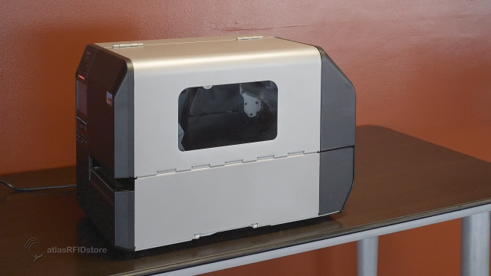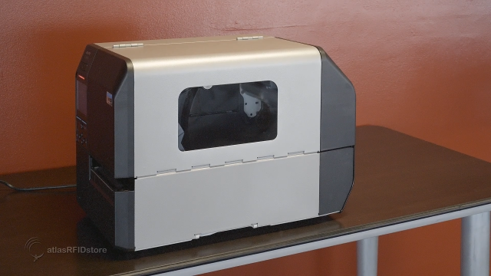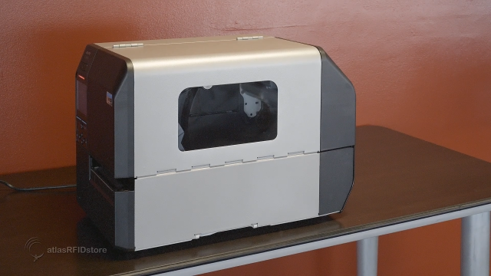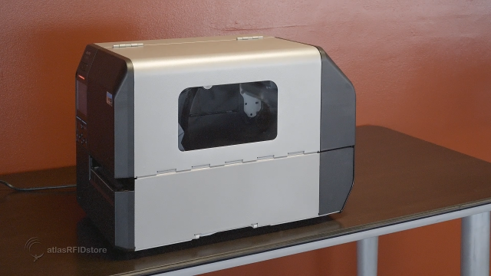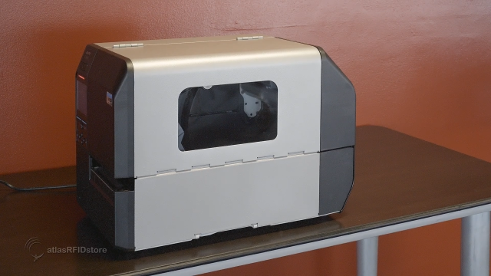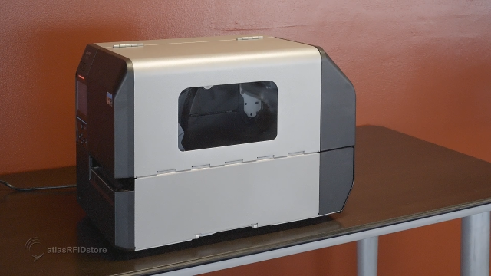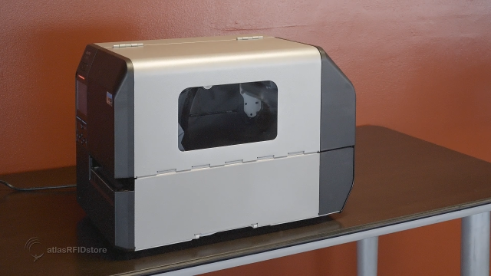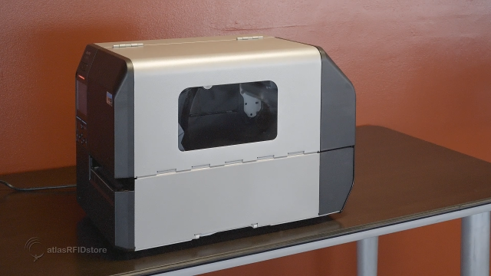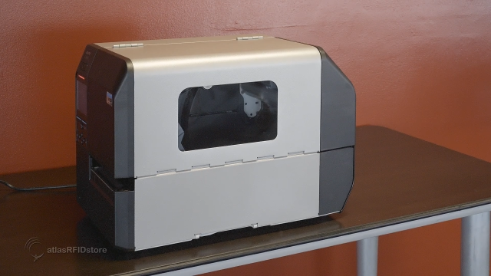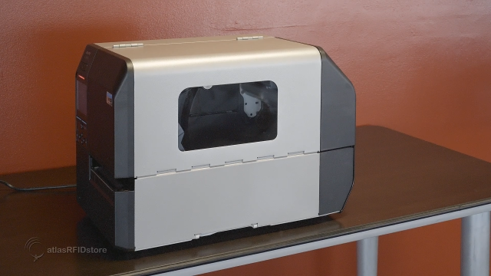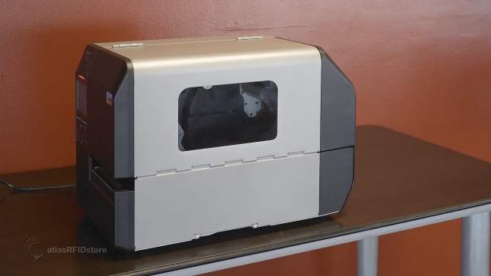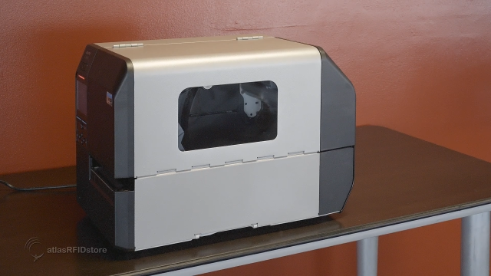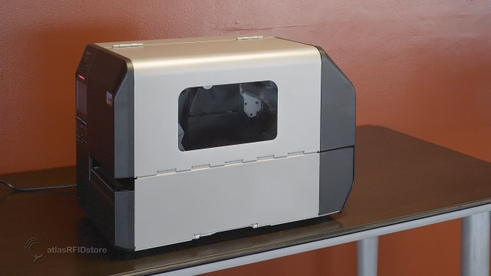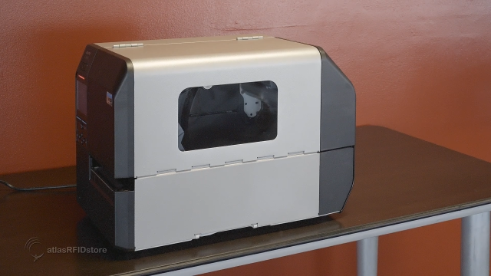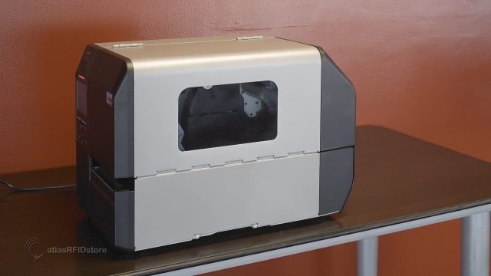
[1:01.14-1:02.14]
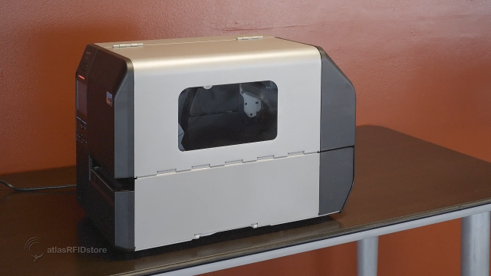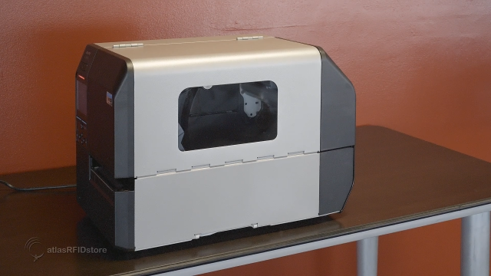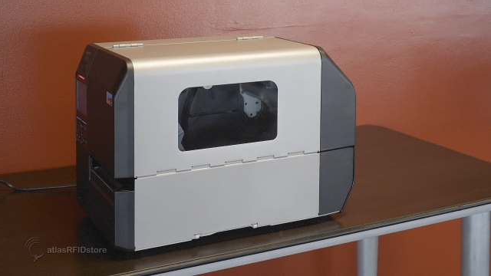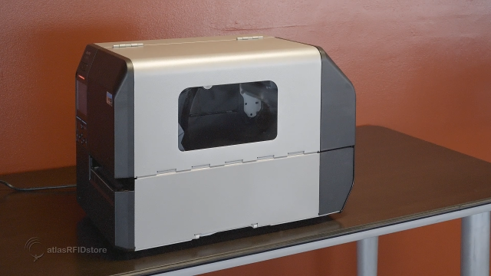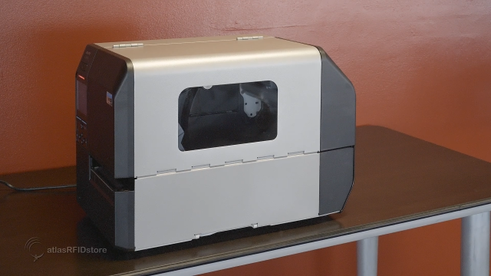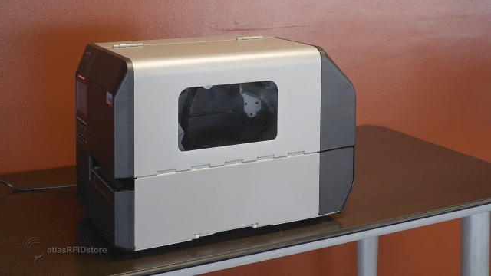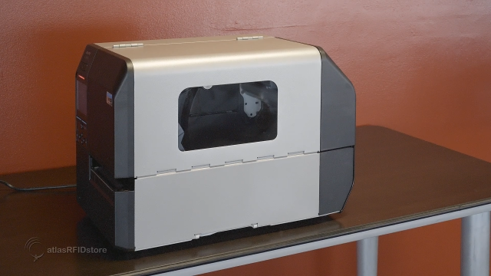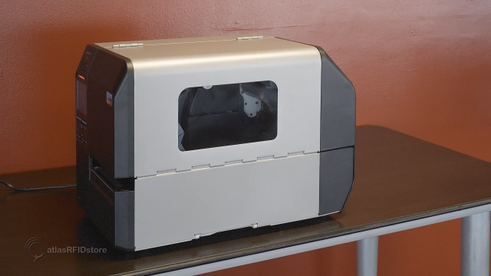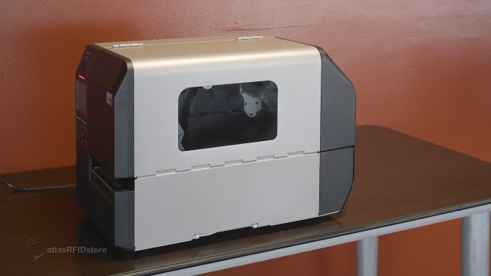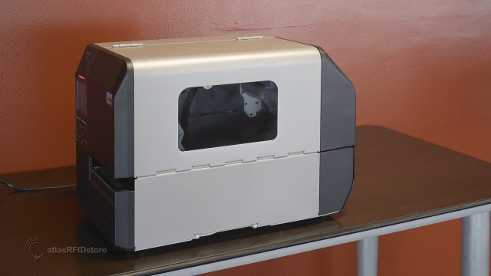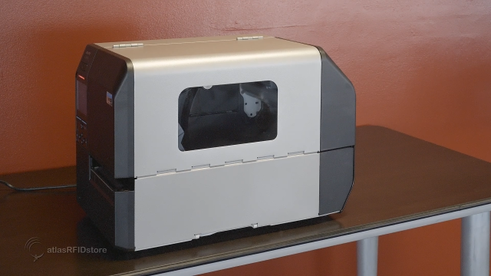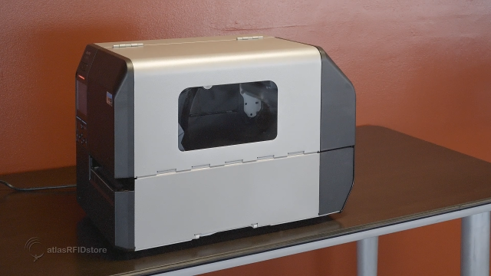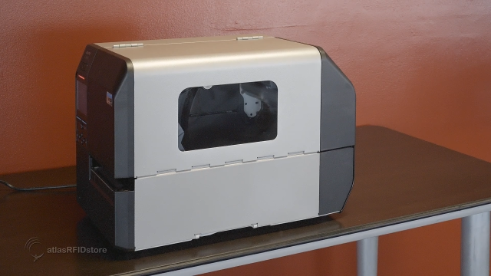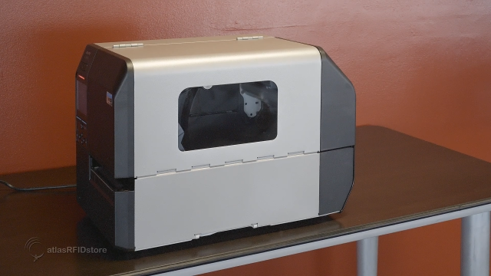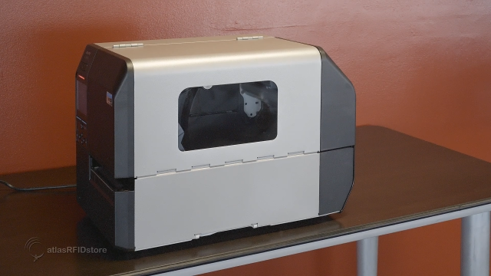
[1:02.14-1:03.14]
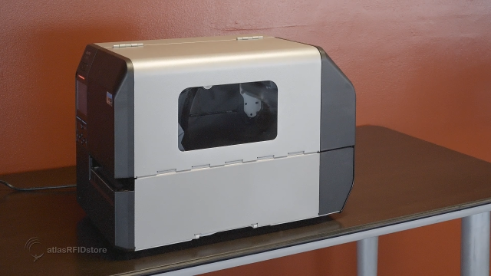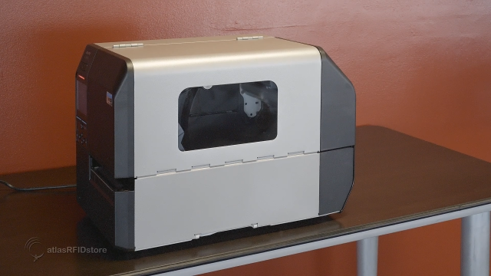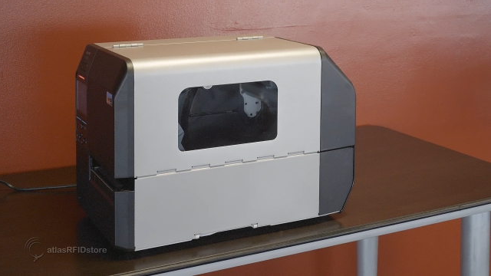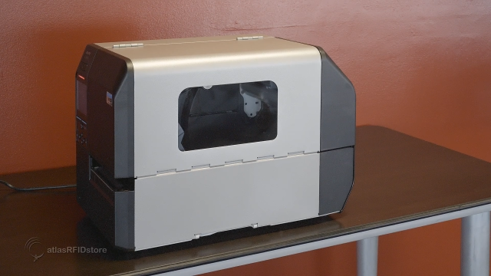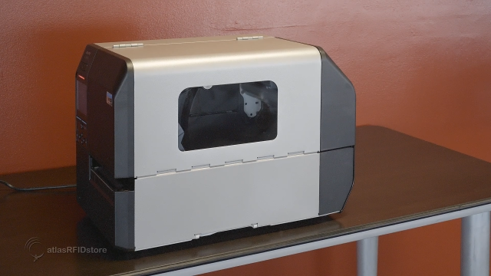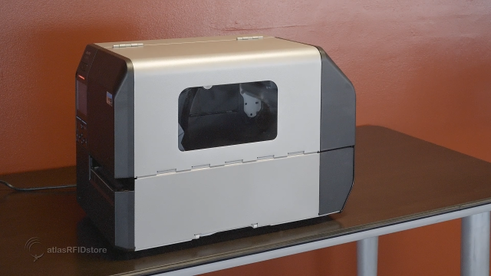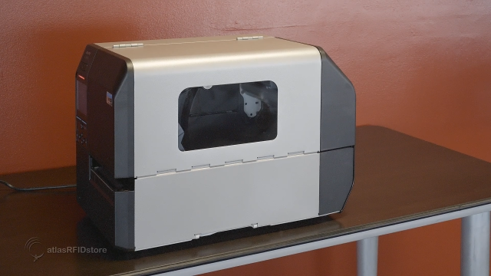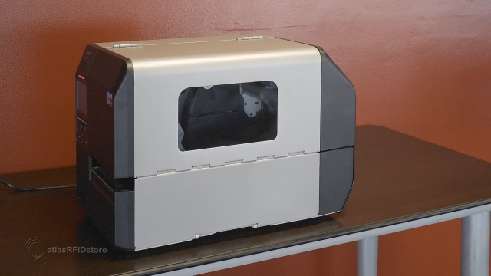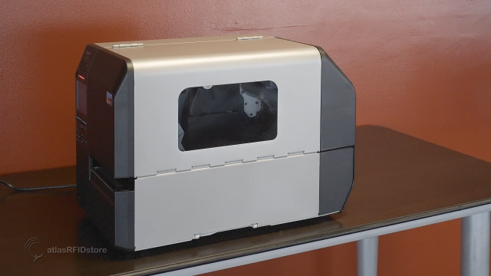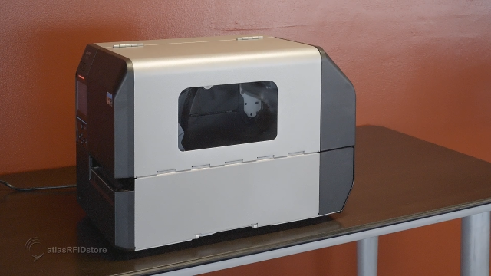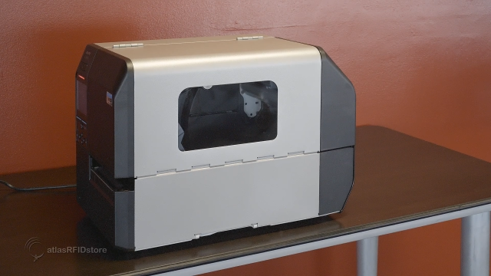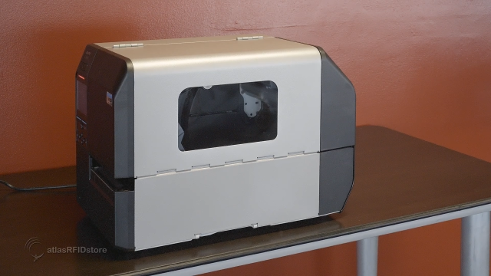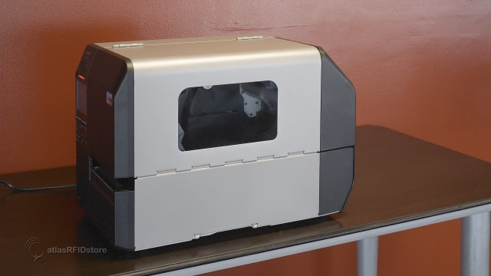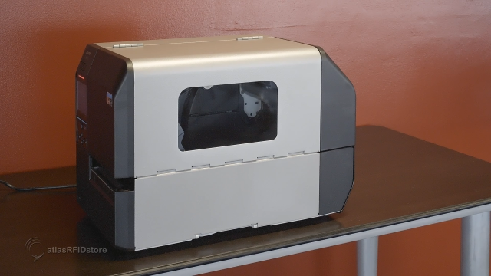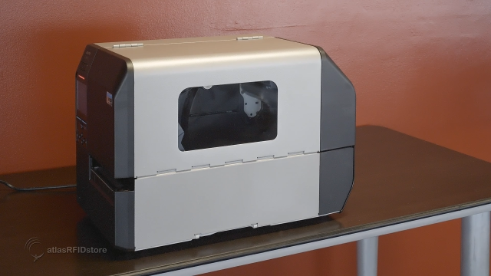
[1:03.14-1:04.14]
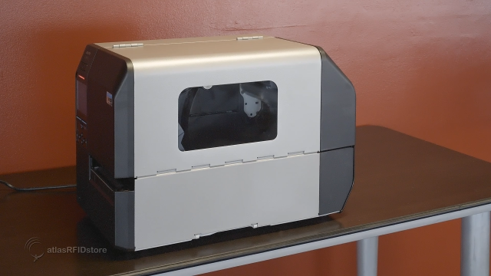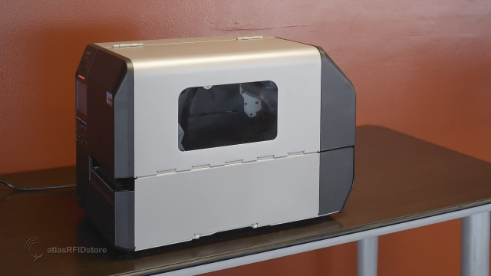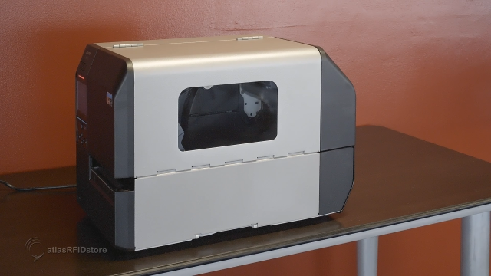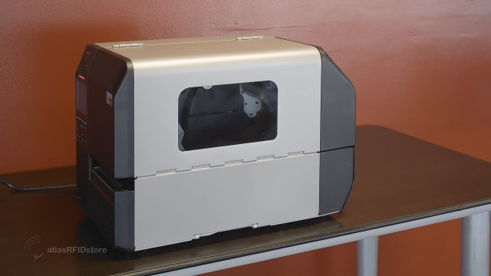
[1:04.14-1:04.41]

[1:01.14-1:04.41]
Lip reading: No face is visible, so there are no lips to read.